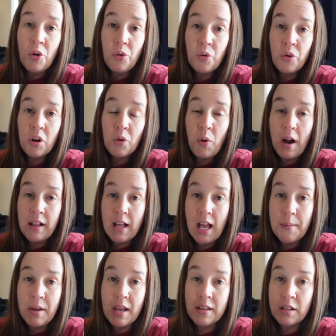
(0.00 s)
or while
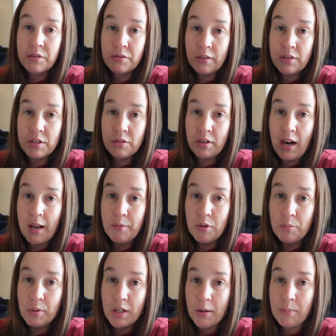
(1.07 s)
I'm in the thrift store, I will
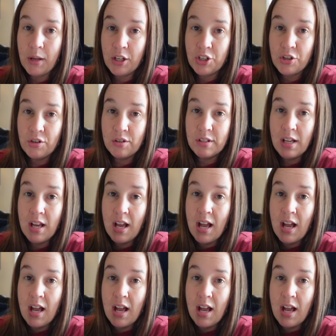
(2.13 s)
put up pictures